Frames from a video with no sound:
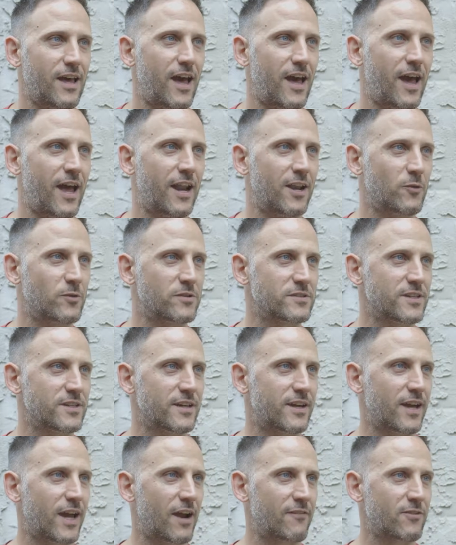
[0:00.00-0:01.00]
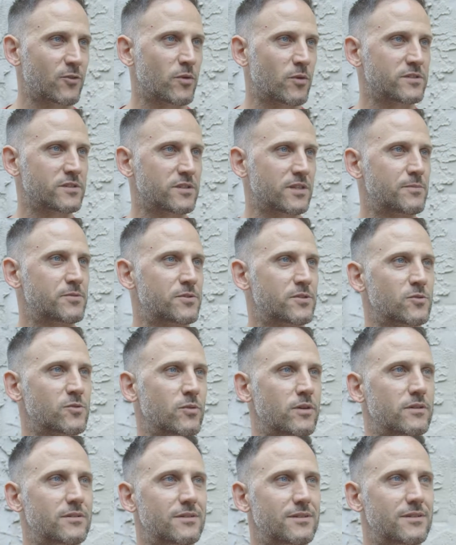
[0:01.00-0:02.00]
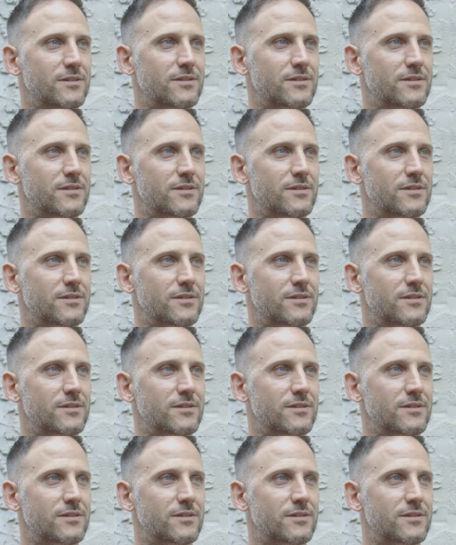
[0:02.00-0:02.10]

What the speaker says: And it was like everyone's lips just went.